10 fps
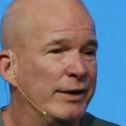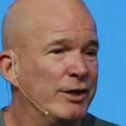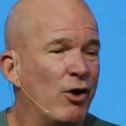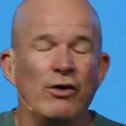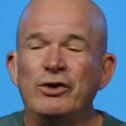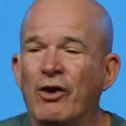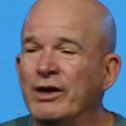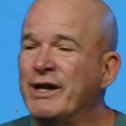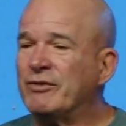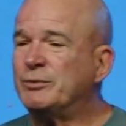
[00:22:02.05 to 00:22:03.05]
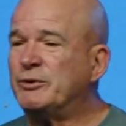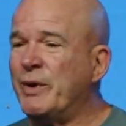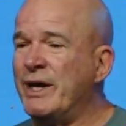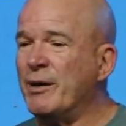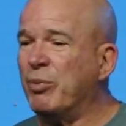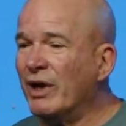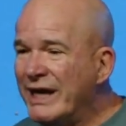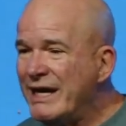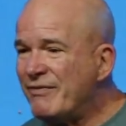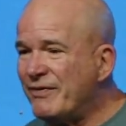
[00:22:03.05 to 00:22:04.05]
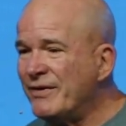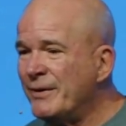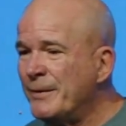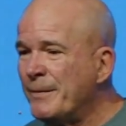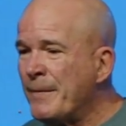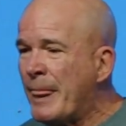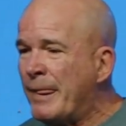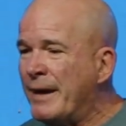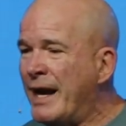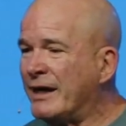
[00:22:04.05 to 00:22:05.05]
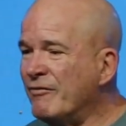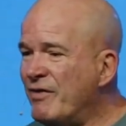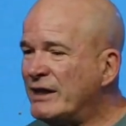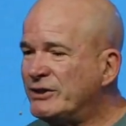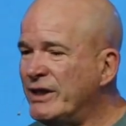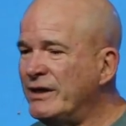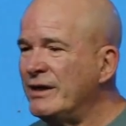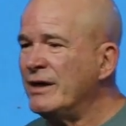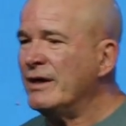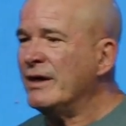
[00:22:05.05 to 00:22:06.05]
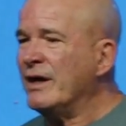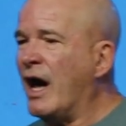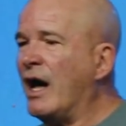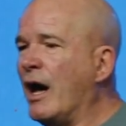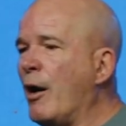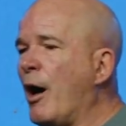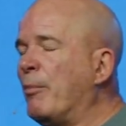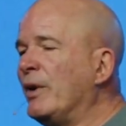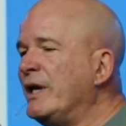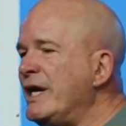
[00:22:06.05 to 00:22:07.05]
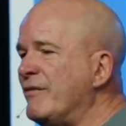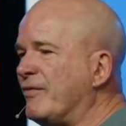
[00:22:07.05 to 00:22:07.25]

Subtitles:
You know the difference between a belief and a conviction? A belief